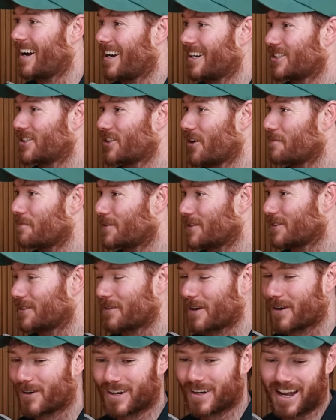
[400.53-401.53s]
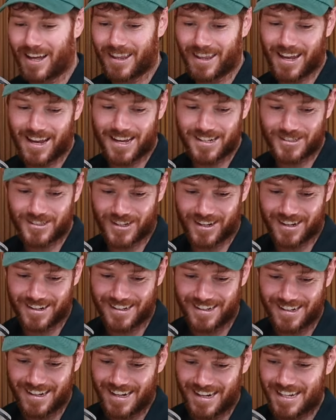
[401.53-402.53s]
shops as well down there. So
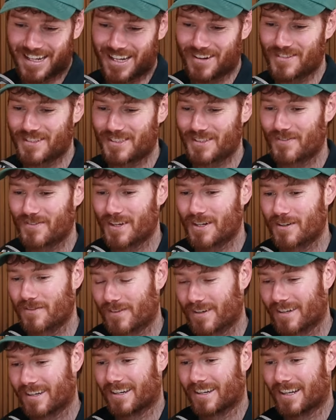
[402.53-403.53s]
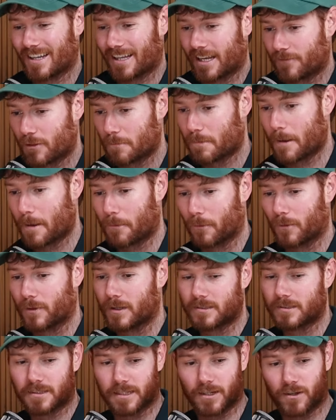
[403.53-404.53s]
give us a bit of give the people
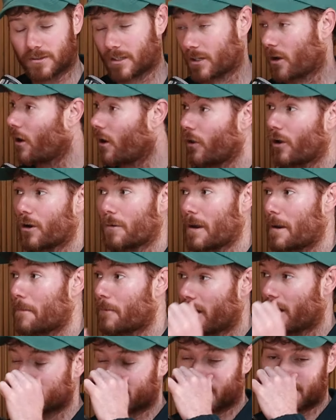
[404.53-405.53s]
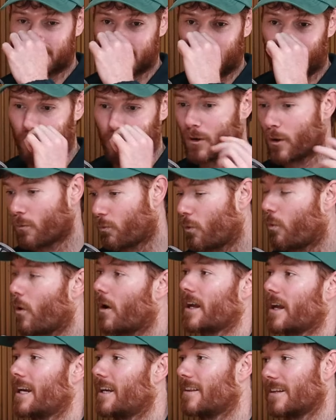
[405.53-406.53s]
listening, because I know a lot of people, as I said, will
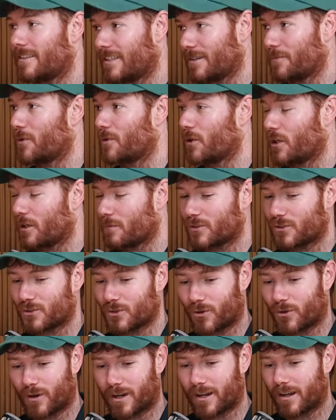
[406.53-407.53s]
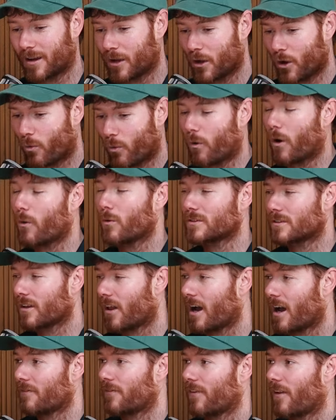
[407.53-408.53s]
want to hear the Tim Williams story. What was
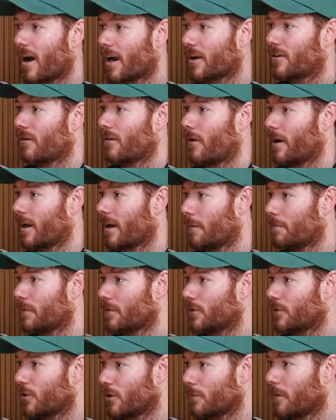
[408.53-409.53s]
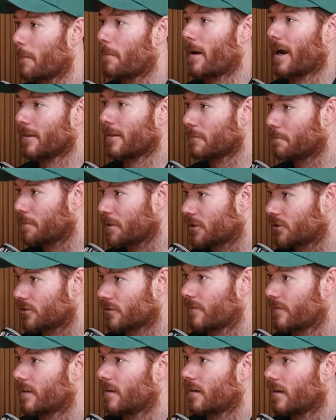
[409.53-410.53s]
life like growing up in Cooma? Paint the picture
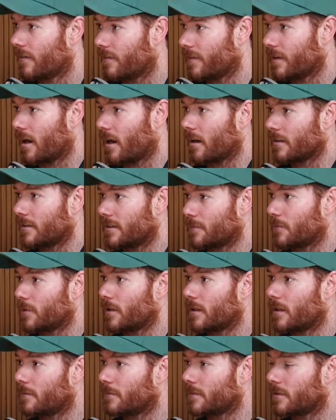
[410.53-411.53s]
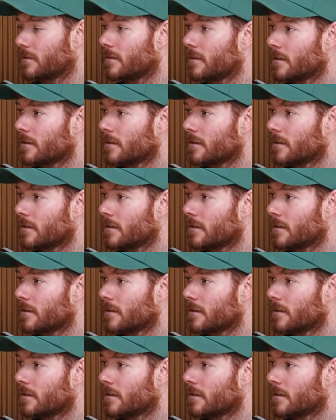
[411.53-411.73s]
of a young Tim Williams.